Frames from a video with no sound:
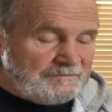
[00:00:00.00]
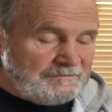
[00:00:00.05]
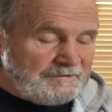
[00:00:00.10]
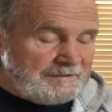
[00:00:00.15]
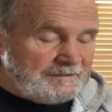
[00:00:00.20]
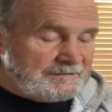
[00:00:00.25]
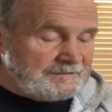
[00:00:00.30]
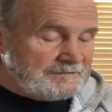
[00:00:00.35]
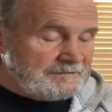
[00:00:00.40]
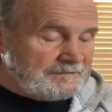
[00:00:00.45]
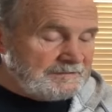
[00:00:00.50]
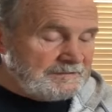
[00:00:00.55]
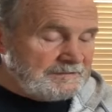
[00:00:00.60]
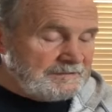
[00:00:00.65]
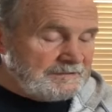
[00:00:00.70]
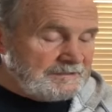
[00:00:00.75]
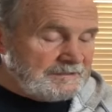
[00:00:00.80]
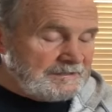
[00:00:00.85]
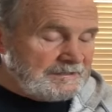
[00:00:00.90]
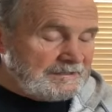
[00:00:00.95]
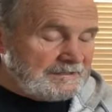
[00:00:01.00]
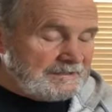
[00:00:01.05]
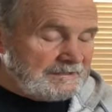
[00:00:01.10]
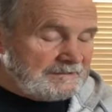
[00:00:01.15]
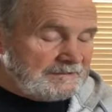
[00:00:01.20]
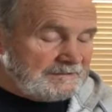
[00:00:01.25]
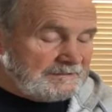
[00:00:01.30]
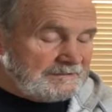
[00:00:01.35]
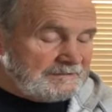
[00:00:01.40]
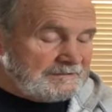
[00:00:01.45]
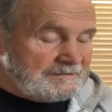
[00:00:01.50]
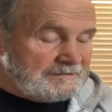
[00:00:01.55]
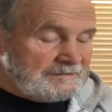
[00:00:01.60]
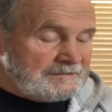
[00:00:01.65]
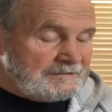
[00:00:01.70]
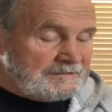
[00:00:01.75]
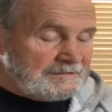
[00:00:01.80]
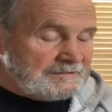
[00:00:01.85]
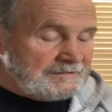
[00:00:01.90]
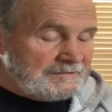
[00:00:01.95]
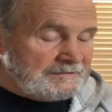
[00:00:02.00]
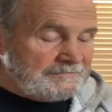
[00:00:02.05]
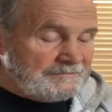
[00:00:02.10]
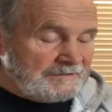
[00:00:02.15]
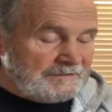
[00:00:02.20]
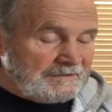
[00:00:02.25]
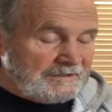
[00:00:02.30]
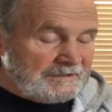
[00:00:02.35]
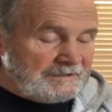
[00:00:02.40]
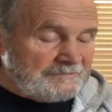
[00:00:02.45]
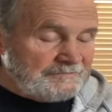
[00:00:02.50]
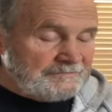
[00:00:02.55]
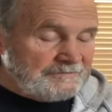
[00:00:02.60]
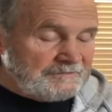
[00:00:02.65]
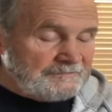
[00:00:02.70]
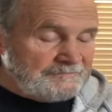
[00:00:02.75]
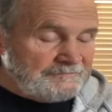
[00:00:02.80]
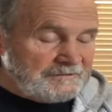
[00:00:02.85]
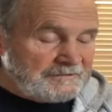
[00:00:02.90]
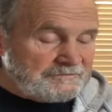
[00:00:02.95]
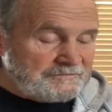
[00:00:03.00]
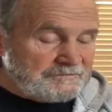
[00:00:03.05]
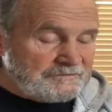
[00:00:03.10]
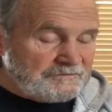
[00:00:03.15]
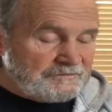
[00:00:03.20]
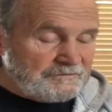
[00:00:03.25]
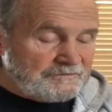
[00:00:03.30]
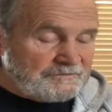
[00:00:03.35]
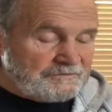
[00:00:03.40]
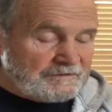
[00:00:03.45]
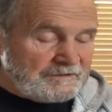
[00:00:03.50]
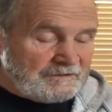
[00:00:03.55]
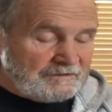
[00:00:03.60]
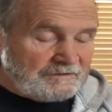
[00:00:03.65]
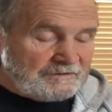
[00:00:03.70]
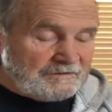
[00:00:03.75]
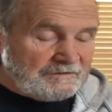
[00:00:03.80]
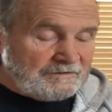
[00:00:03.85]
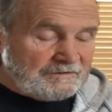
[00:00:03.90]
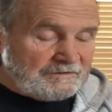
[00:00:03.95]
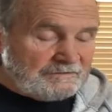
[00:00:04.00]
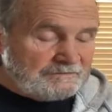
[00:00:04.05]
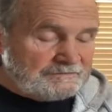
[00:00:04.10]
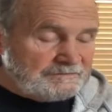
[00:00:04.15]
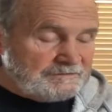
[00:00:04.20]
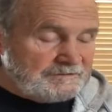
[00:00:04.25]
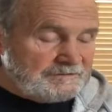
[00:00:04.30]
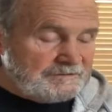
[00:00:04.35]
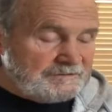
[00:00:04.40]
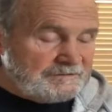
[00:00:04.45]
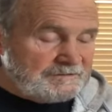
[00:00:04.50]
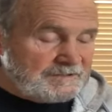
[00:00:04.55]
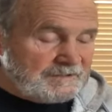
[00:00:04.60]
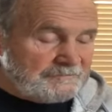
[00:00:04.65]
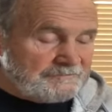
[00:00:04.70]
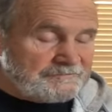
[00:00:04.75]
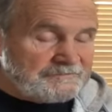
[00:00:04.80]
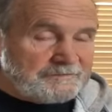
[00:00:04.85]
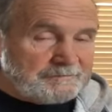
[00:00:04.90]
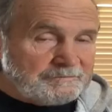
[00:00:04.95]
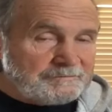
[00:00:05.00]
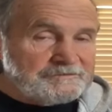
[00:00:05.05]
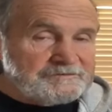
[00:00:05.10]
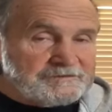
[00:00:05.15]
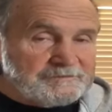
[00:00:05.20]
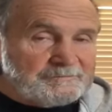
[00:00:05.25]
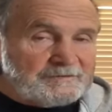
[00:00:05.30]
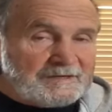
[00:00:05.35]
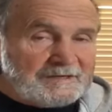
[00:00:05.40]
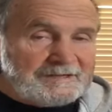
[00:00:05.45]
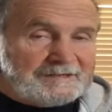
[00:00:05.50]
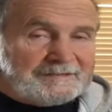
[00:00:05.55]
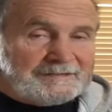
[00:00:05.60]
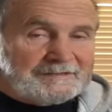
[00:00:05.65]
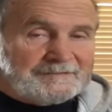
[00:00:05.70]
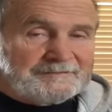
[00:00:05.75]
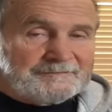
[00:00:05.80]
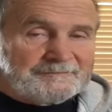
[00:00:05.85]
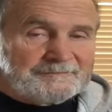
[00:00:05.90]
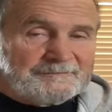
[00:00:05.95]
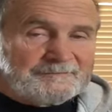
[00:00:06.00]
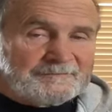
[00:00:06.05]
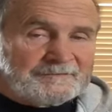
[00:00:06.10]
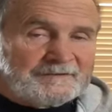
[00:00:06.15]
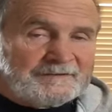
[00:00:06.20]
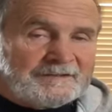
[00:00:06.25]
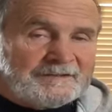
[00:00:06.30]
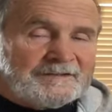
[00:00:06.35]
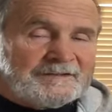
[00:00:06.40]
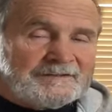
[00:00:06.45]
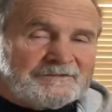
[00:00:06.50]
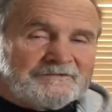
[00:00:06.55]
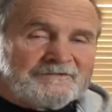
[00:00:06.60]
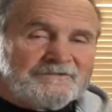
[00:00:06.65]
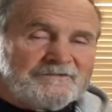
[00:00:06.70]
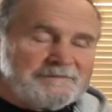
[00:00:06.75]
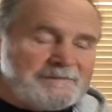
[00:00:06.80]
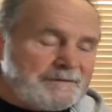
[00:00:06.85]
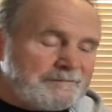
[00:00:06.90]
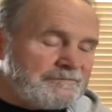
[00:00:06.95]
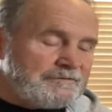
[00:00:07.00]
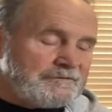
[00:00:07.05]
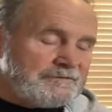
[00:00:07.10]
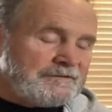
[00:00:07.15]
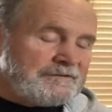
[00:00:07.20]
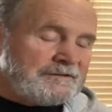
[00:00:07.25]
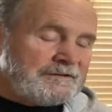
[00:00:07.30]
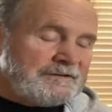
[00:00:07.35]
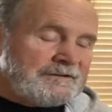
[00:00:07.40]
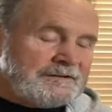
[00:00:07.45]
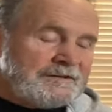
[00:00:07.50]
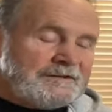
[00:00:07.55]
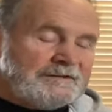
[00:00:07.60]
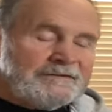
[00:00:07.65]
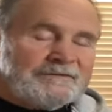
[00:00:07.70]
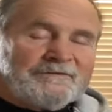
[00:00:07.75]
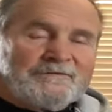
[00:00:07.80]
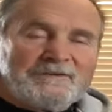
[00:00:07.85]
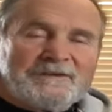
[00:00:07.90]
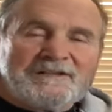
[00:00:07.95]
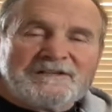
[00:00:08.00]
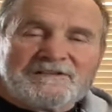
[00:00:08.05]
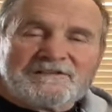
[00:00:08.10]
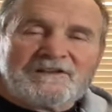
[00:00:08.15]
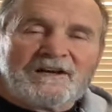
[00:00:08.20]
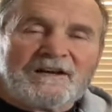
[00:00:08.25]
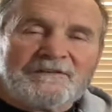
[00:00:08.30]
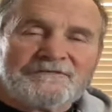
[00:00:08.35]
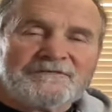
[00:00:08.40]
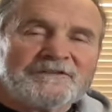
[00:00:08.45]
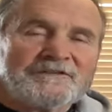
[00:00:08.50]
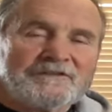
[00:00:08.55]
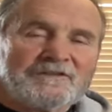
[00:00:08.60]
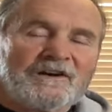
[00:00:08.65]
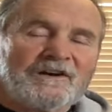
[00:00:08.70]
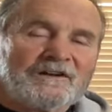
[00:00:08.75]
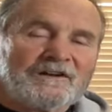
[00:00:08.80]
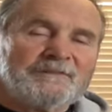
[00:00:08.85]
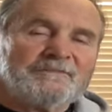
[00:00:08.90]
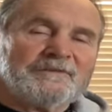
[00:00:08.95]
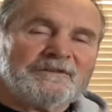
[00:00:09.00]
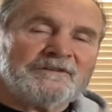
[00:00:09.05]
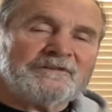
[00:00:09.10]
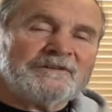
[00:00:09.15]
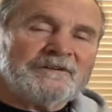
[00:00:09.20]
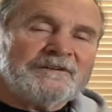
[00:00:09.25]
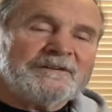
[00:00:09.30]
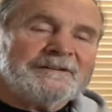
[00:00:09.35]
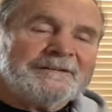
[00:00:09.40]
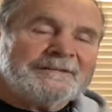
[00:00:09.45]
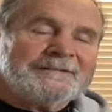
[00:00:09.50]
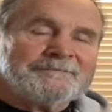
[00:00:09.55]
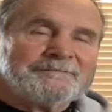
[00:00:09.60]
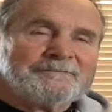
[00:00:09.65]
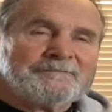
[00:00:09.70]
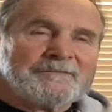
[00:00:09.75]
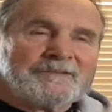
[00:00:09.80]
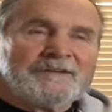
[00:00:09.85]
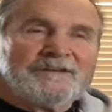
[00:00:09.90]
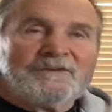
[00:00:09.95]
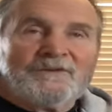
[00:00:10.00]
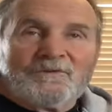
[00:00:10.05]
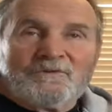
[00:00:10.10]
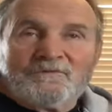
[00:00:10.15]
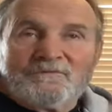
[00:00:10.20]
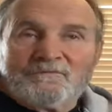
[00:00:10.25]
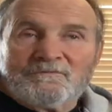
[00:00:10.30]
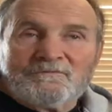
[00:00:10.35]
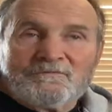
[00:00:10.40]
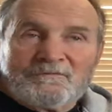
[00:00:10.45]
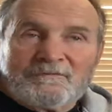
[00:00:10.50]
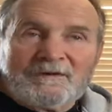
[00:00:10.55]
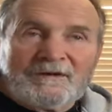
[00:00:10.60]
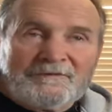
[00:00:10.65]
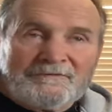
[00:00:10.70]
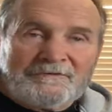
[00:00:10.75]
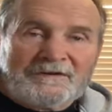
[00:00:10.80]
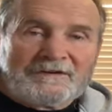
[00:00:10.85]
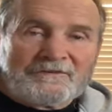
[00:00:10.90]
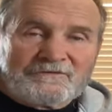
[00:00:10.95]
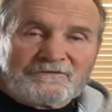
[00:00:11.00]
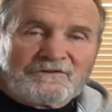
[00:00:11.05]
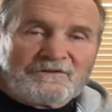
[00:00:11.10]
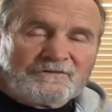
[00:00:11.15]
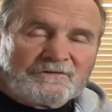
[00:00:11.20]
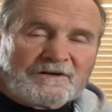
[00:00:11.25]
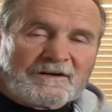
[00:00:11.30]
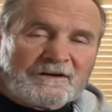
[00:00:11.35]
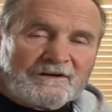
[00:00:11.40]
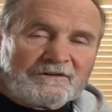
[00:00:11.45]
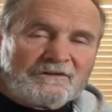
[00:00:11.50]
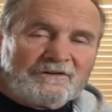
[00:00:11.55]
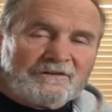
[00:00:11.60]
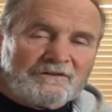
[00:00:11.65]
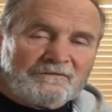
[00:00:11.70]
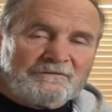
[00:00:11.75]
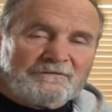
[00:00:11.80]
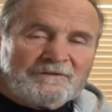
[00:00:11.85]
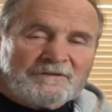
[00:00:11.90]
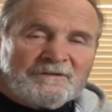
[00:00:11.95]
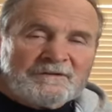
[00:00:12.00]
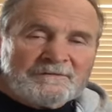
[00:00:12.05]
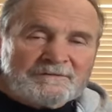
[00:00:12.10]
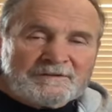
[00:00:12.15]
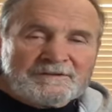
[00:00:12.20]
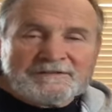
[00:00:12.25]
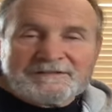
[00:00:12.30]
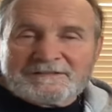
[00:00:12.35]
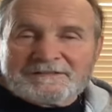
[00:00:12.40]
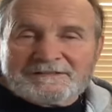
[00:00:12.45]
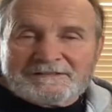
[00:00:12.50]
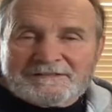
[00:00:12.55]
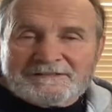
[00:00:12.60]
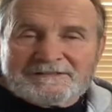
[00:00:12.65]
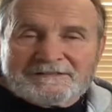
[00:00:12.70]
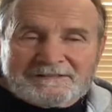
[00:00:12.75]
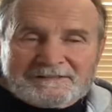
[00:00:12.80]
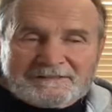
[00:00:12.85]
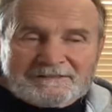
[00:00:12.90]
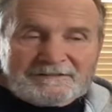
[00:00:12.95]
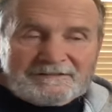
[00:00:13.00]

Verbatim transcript: then can I live a life of victory over alcohol in comfortable sobriety. Remember that the readings often talk about, you know, a victory over alcohol because this is